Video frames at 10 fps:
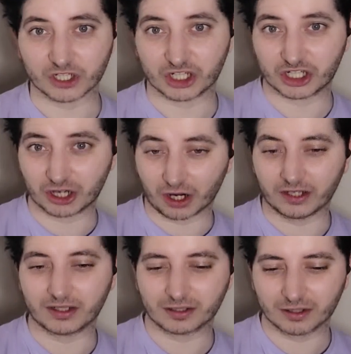
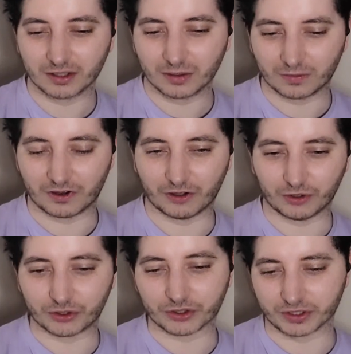shite for how you
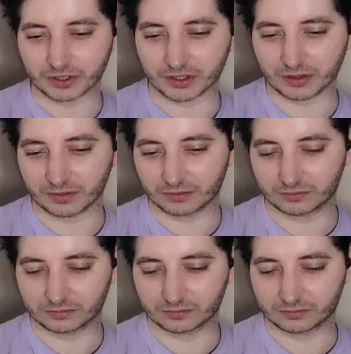treated him.